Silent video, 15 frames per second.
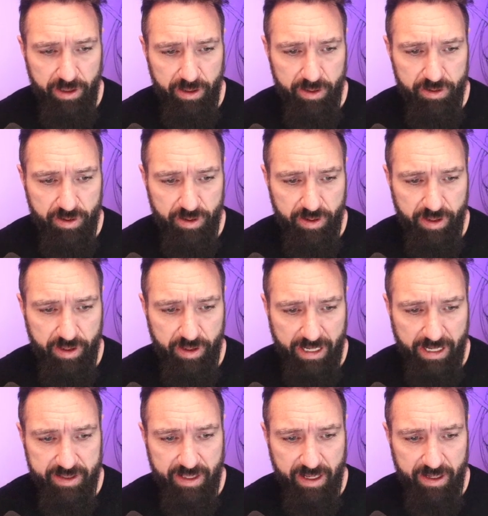So that gets
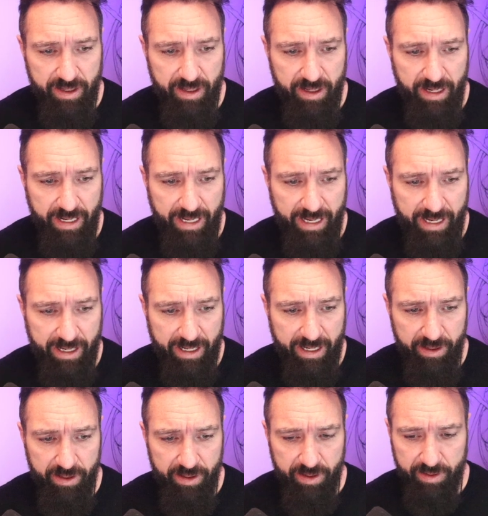then added.
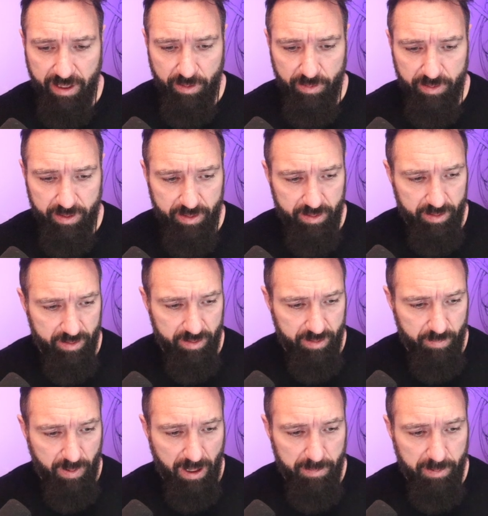That would
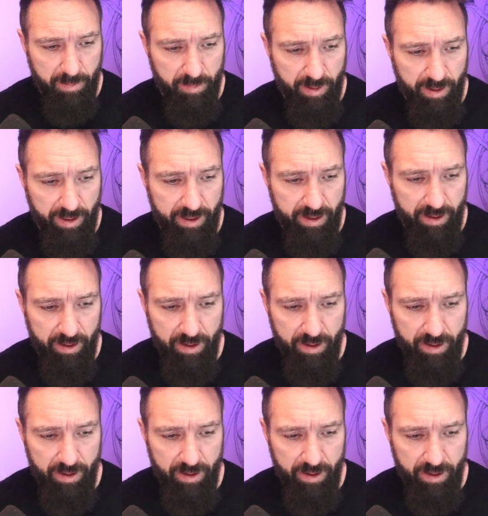pop up right here.